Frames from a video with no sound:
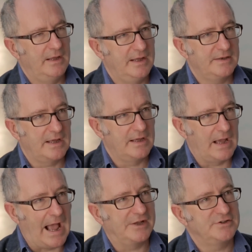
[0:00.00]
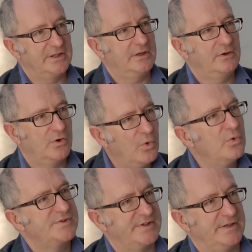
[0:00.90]
it actually
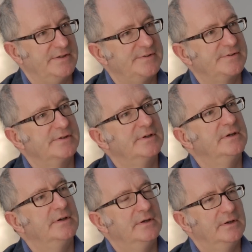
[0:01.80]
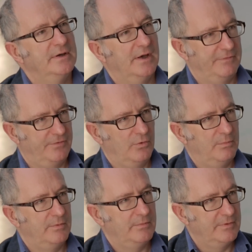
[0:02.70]
causes a
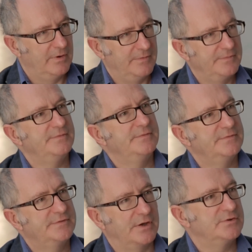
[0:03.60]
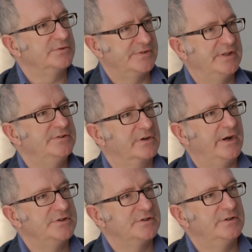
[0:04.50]
form of social
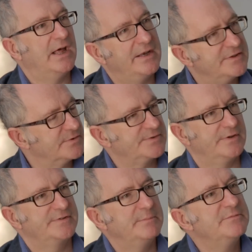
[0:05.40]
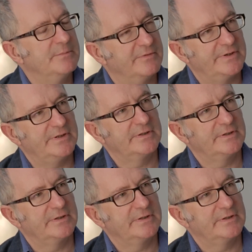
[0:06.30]
disintegration, and it's also a symptom of it.